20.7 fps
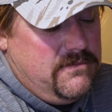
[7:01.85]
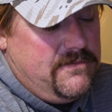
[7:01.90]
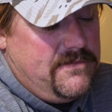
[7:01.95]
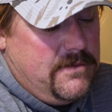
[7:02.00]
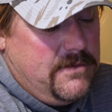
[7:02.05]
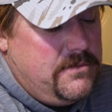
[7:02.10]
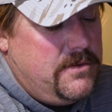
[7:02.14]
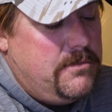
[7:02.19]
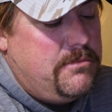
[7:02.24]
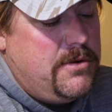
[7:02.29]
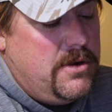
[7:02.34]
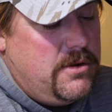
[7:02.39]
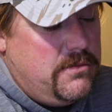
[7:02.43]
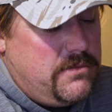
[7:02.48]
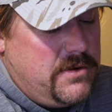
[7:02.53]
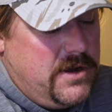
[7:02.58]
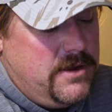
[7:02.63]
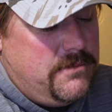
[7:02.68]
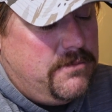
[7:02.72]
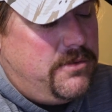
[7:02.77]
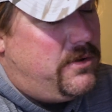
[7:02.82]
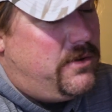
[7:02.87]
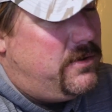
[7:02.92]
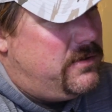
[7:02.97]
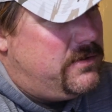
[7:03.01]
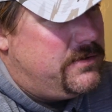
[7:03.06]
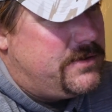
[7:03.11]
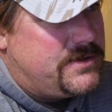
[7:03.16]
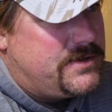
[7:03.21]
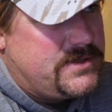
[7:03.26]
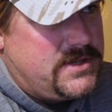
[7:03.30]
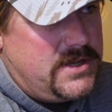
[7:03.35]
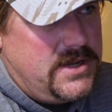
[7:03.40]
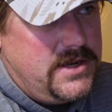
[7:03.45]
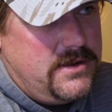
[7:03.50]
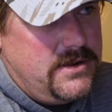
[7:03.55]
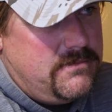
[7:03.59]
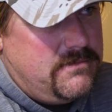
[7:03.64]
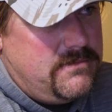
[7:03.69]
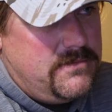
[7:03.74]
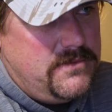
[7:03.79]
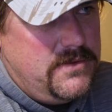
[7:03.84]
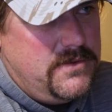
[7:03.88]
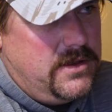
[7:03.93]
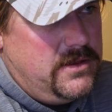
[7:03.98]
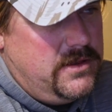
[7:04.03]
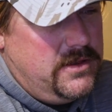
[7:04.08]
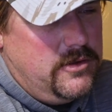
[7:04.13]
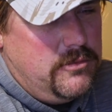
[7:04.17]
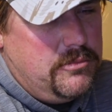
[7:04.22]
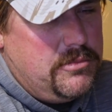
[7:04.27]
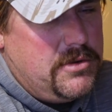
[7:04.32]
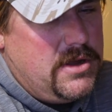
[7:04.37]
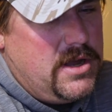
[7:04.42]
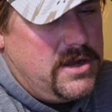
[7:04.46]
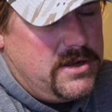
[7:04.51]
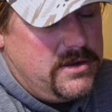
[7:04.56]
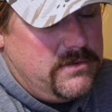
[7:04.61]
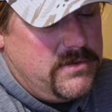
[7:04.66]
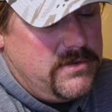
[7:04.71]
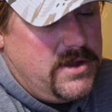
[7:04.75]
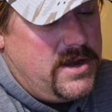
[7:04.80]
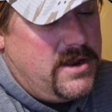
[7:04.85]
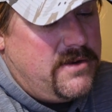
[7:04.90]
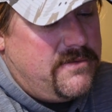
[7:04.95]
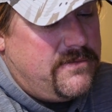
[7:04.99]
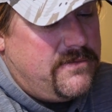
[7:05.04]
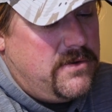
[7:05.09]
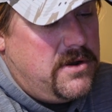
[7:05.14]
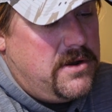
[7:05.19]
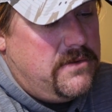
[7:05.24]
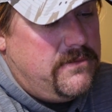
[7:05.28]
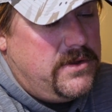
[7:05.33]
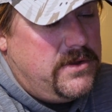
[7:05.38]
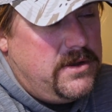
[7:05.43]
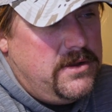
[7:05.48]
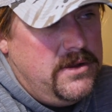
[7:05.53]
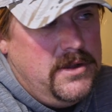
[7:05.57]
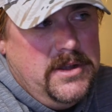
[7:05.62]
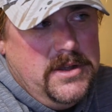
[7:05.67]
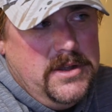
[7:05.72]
from the boat ramp hole, there's kind of a little pocket right out in front of it,